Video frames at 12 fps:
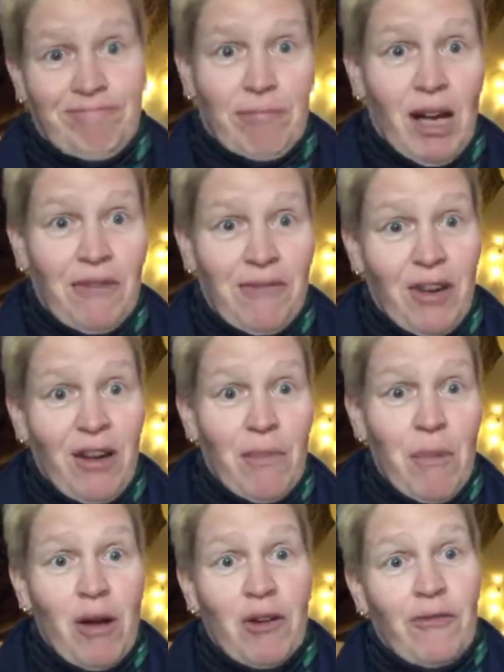my fair
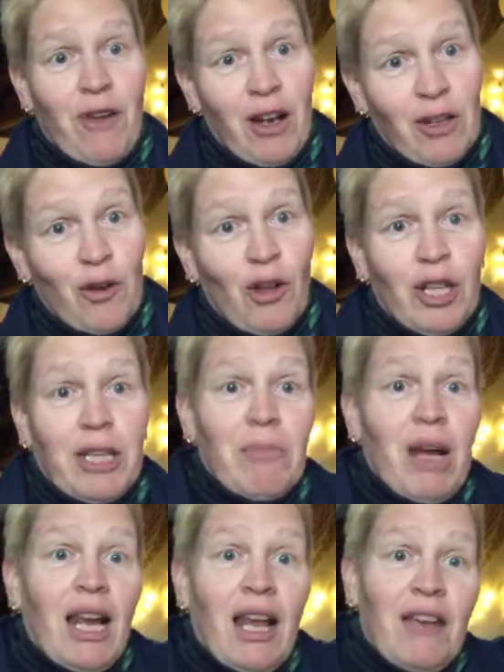amount of alcohol in
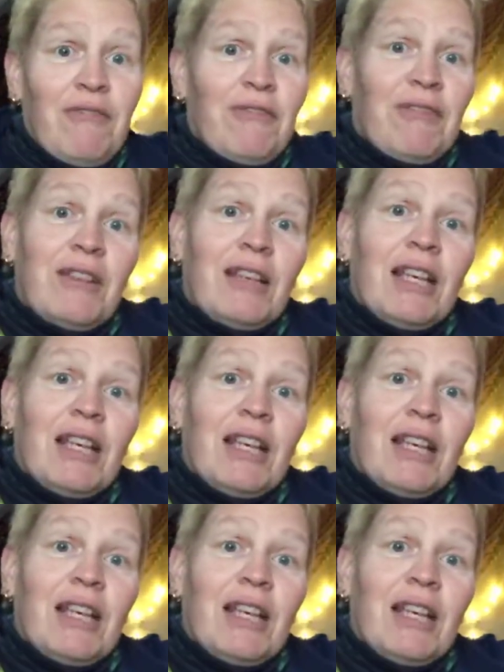my life.